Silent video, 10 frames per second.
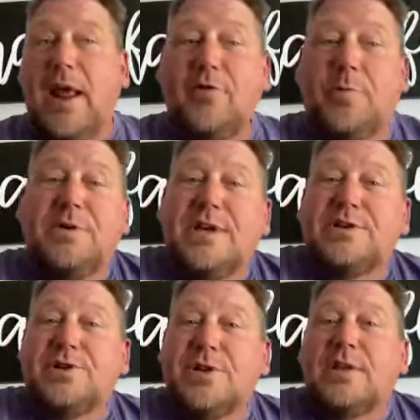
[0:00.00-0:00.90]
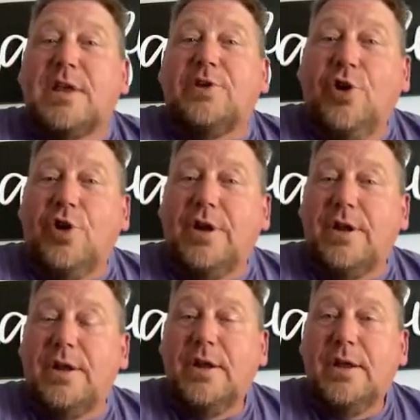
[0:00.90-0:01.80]
every position that they
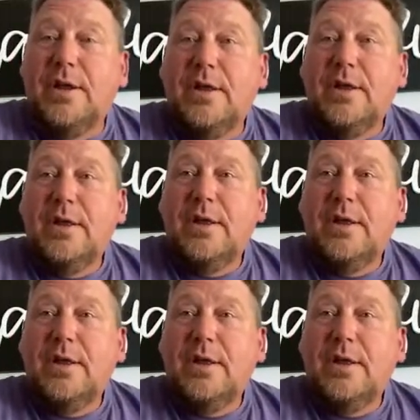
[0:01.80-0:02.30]
could. Yeah.